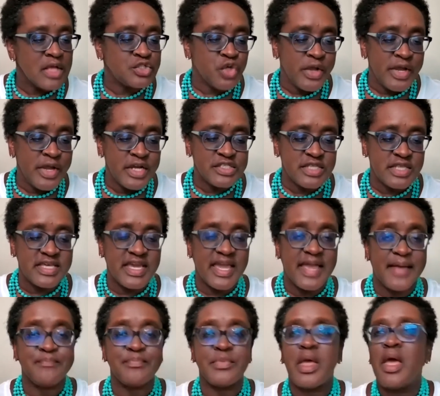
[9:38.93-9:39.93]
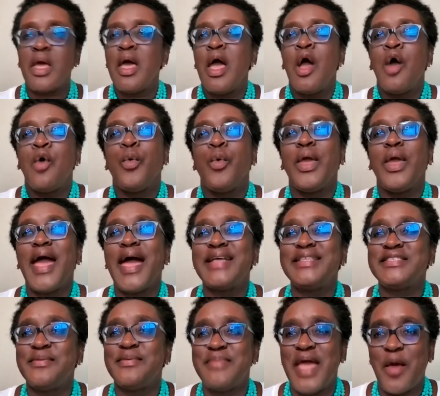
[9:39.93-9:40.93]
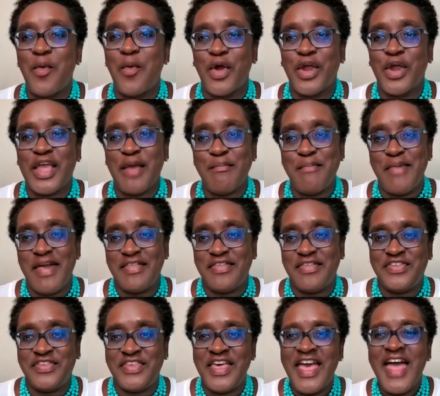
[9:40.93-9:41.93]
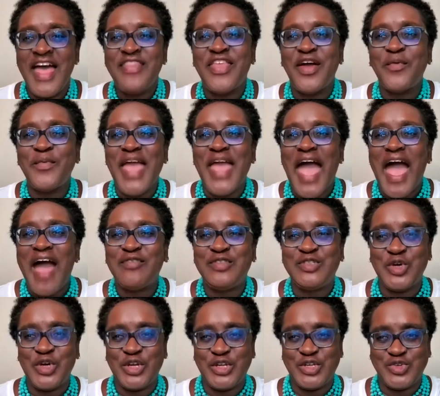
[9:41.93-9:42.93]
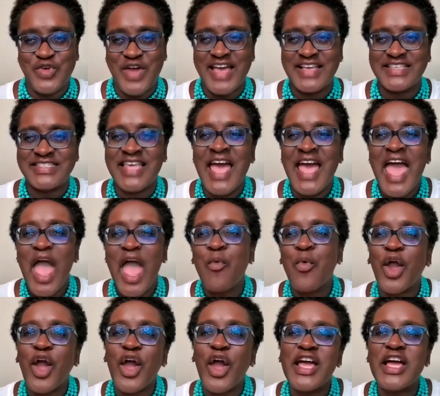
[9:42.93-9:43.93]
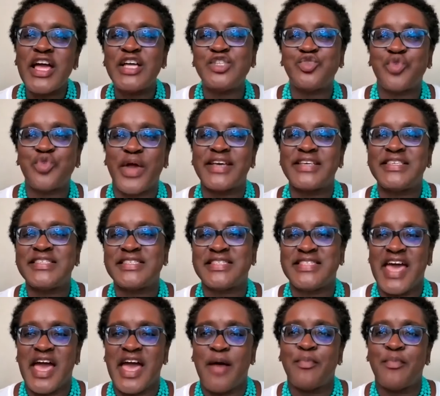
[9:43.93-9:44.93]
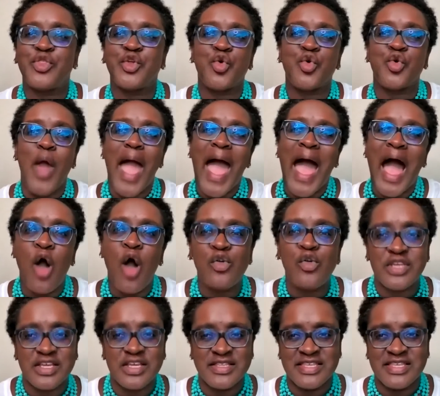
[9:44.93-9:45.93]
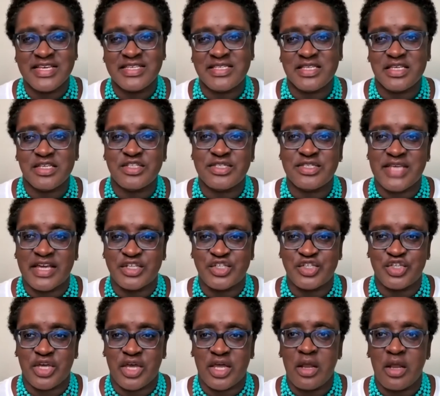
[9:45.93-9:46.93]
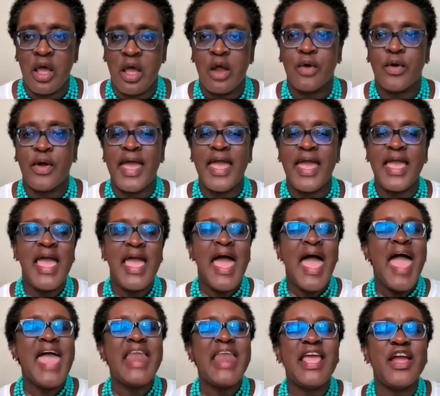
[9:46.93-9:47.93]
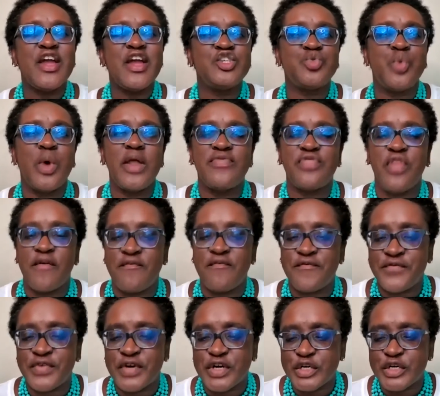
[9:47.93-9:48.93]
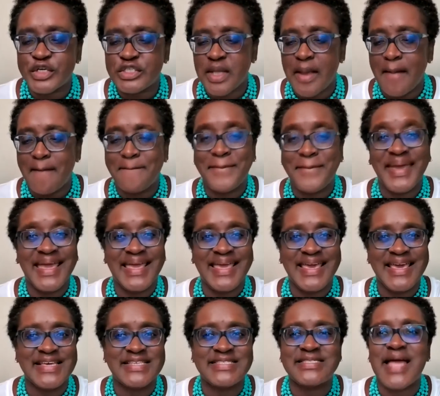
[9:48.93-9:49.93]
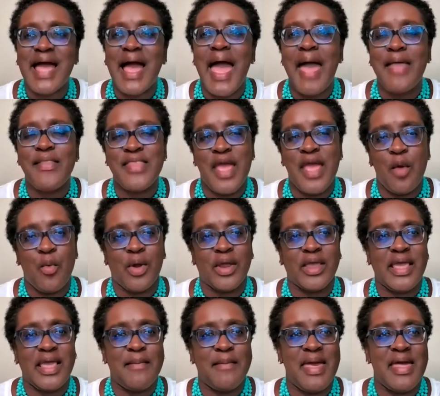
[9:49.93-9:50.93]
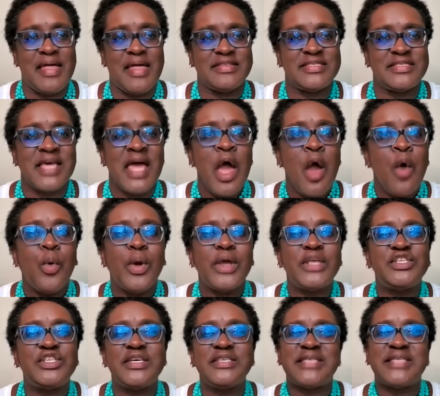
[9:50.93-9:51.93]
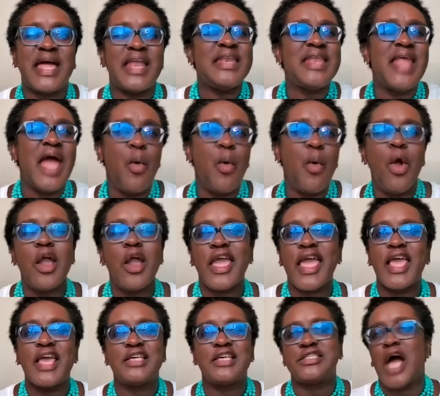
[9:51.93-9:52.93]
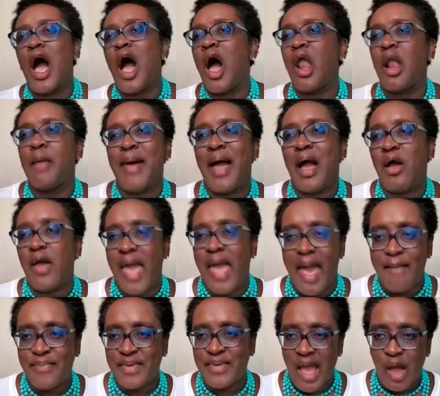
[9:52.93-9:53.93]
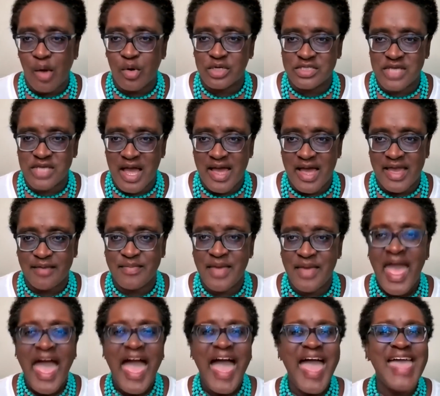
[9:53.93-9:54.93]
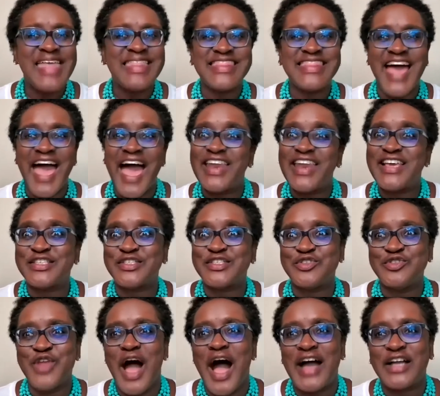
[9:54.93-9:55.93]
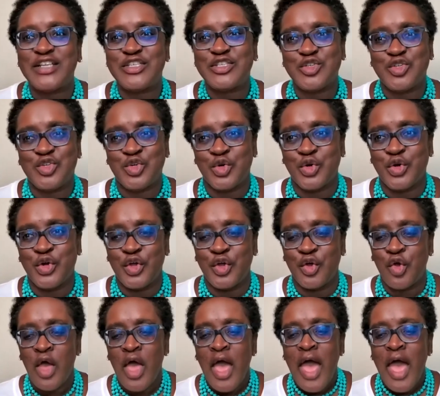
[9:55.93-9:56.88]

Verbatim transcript: So here's the thing we got some networking myths that we have to address, and we're going to address them throughout this session, right? And here's one of the first biggest networking myths, which is that networking is all about happy hour time. And that is not true.